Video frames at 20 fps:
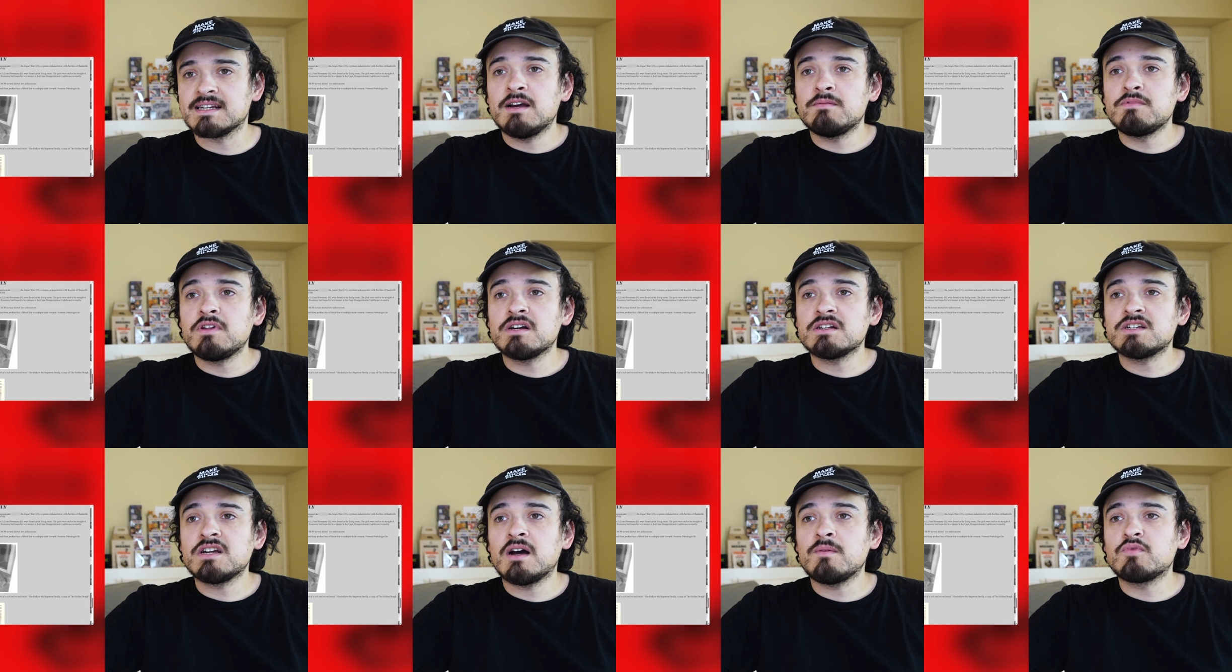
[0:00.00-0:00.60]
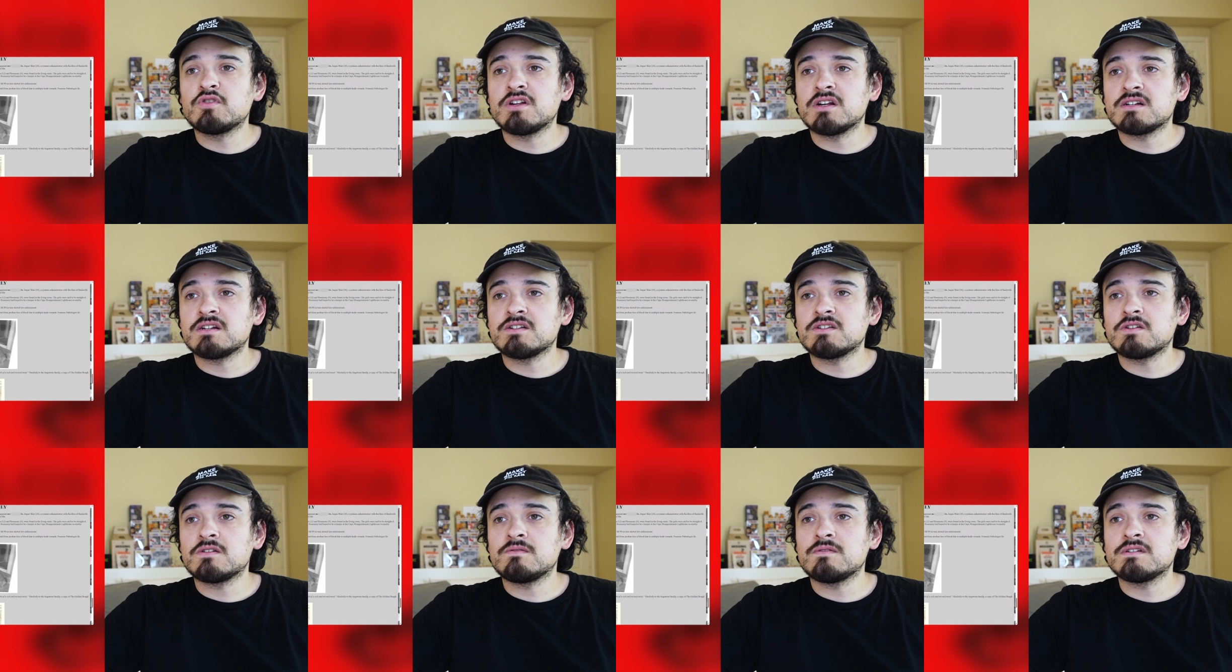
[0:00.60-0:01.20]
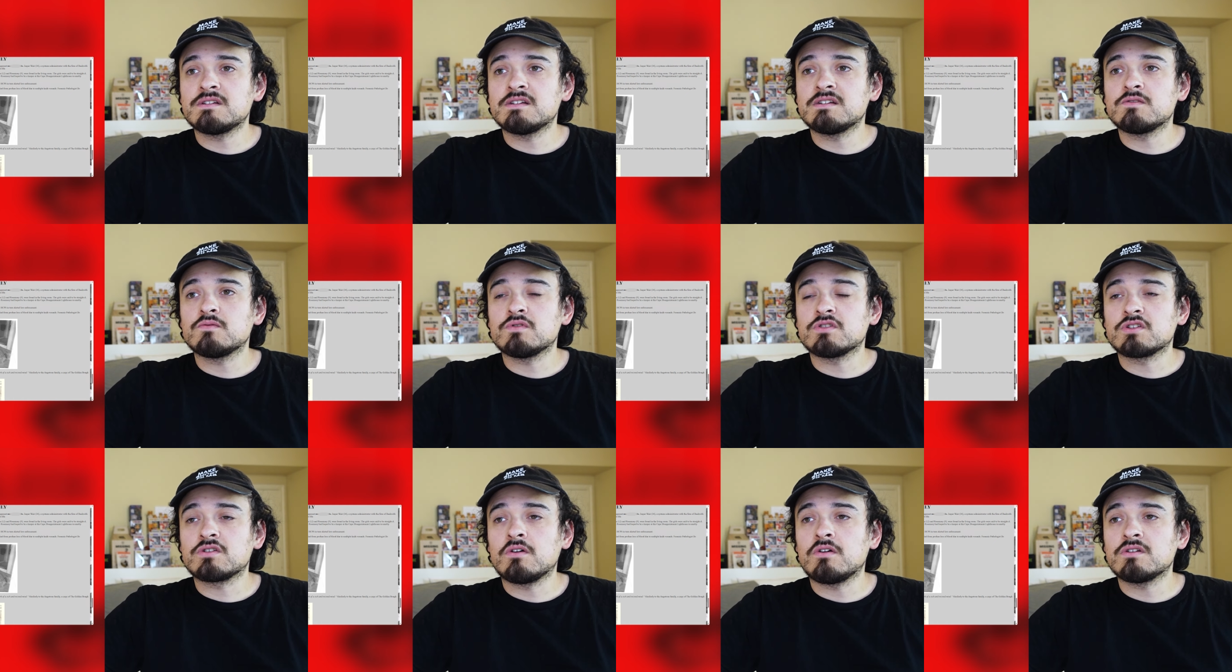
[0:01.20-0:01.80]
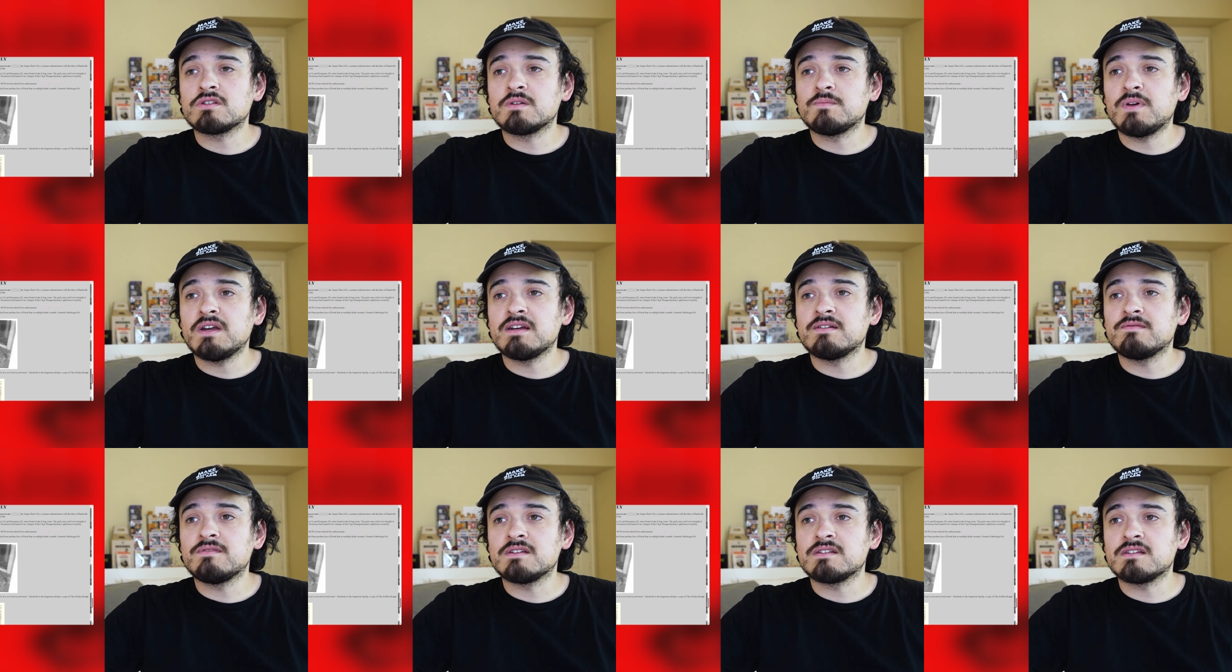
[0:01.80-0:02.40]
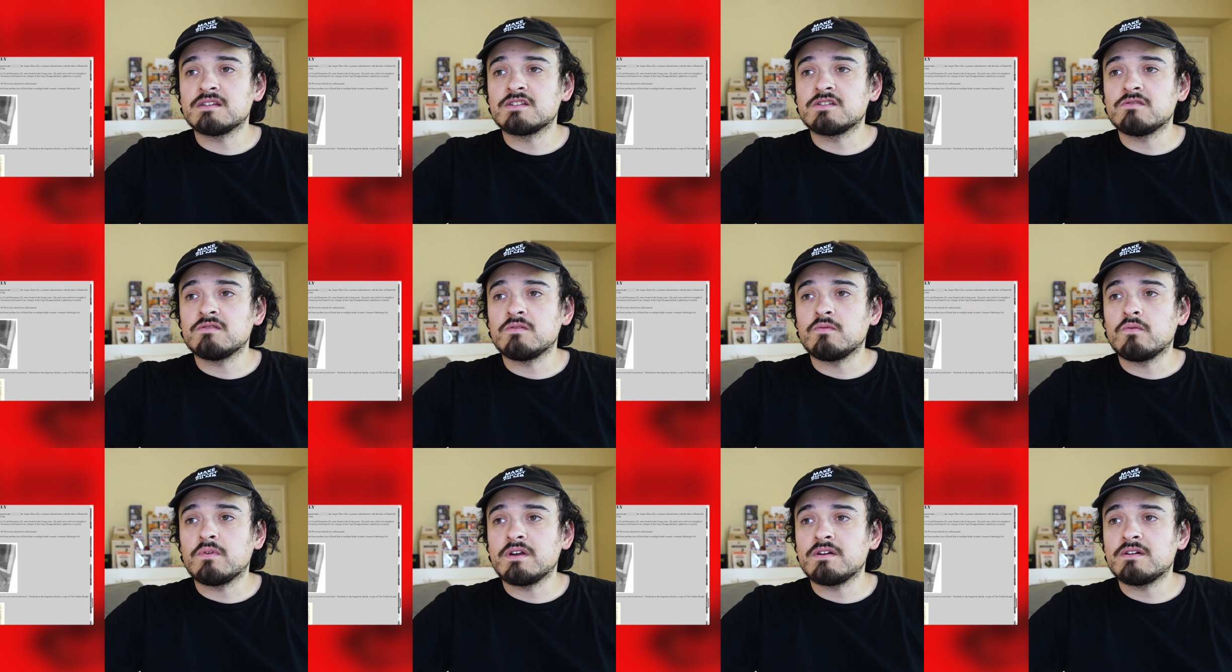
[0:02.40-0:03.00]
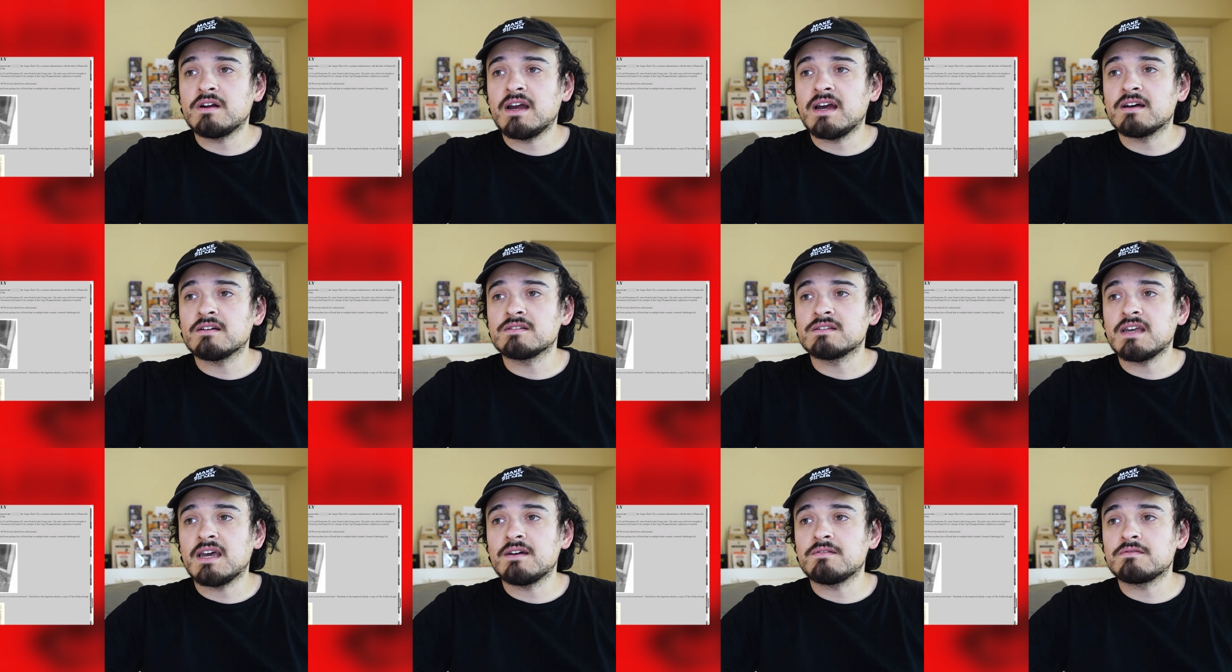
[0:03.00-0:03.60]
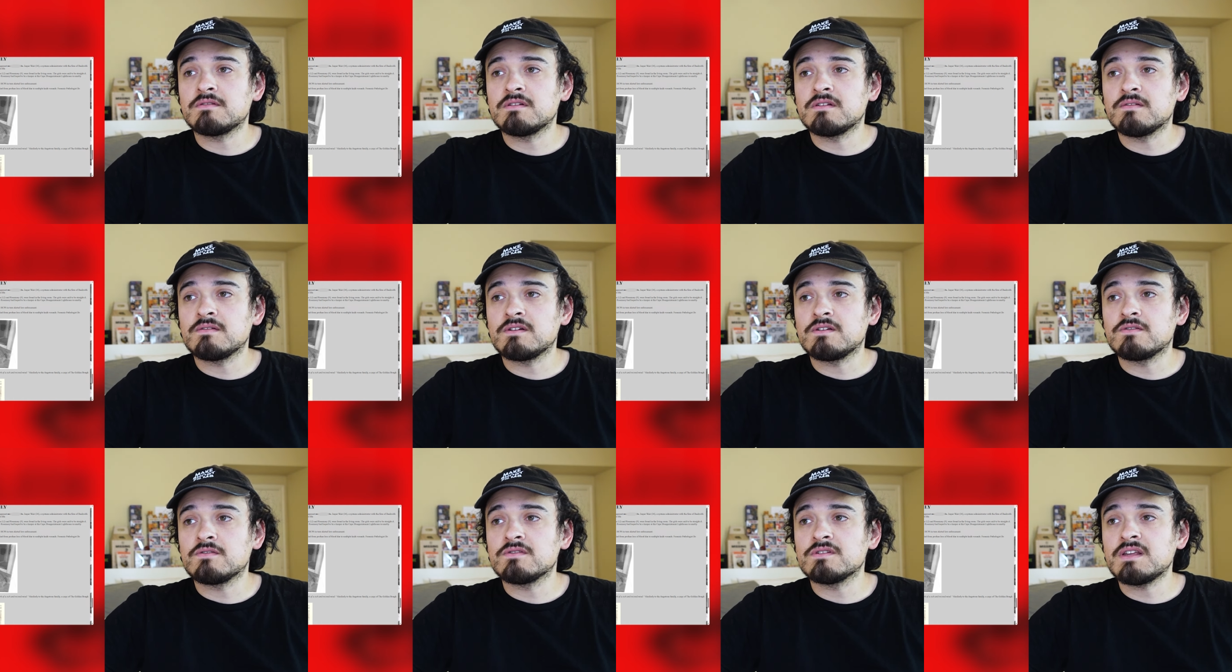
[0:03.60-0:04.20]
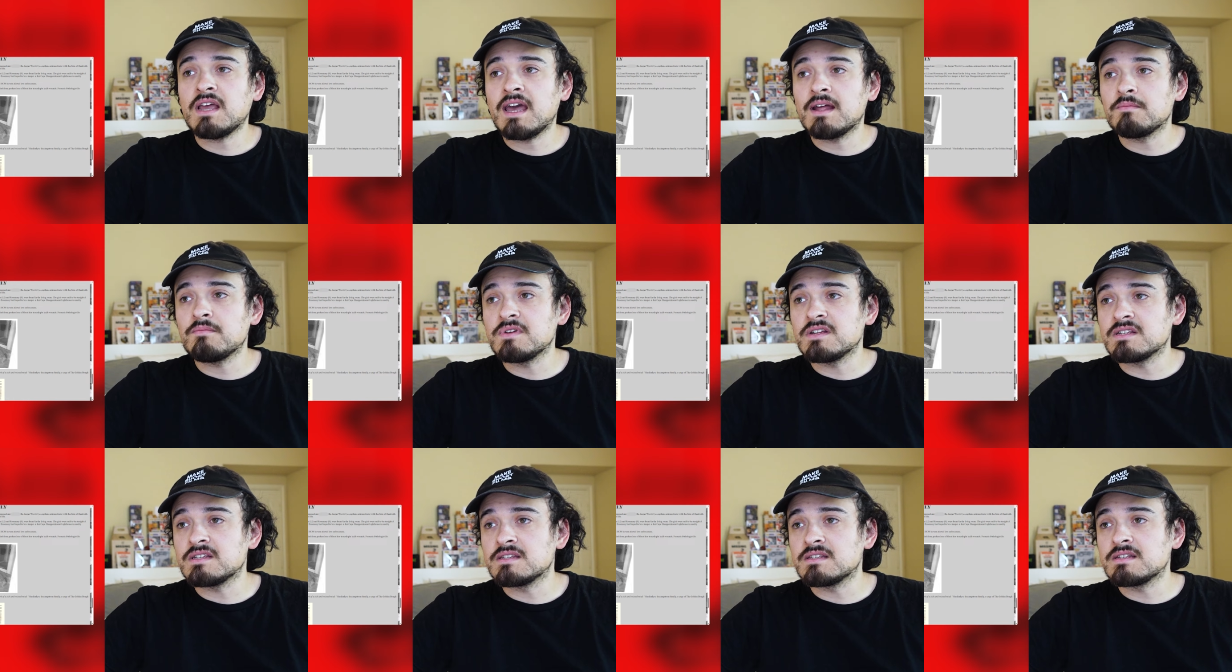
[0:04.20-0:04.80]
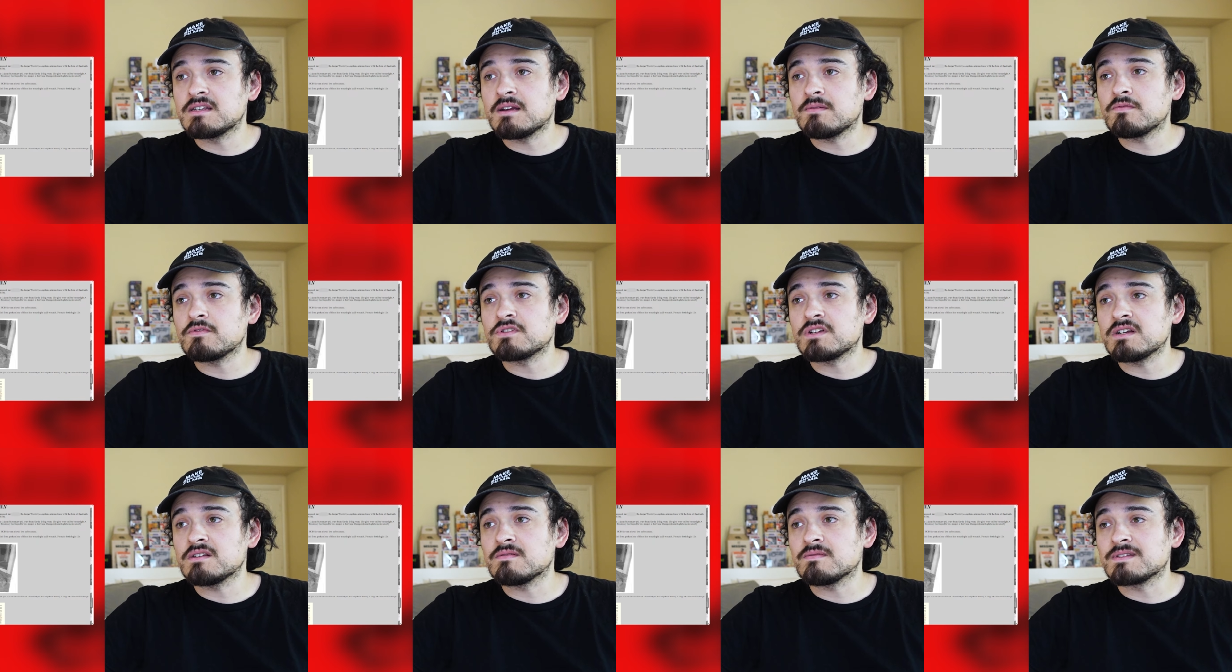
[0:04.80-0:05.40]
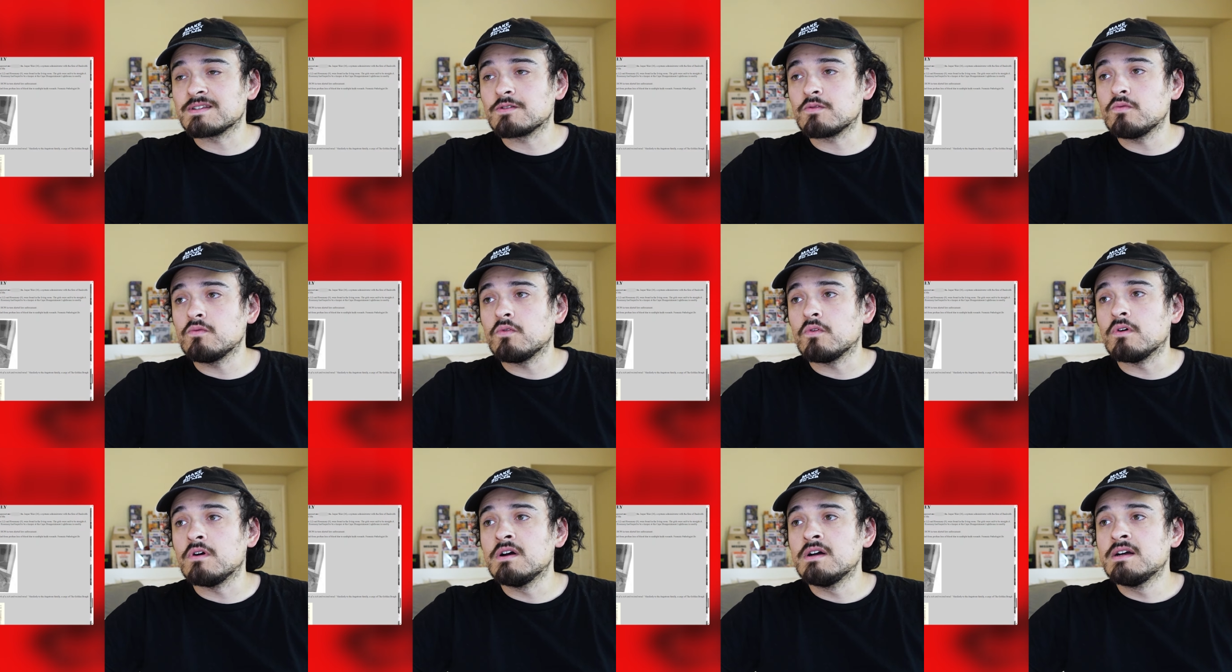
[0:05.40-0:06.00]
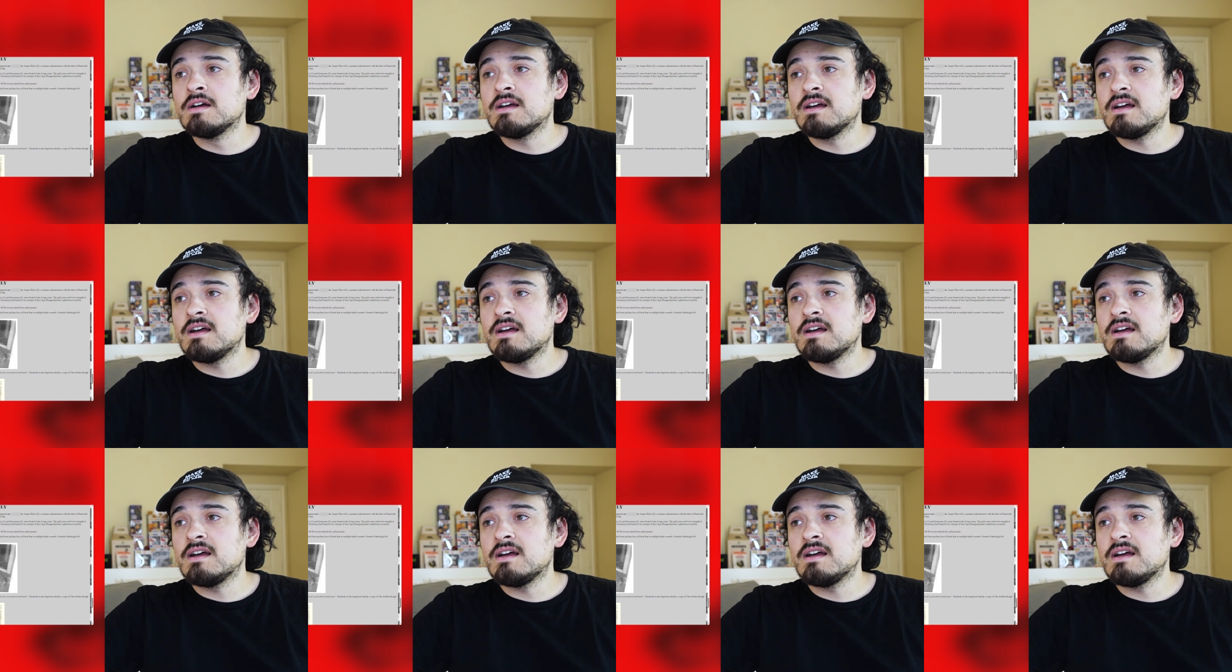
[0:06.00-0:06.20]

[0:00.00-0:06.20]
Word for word: Hemlock Child Protective Services was called to pay a visit to the Weir house after the girls had missed several days of school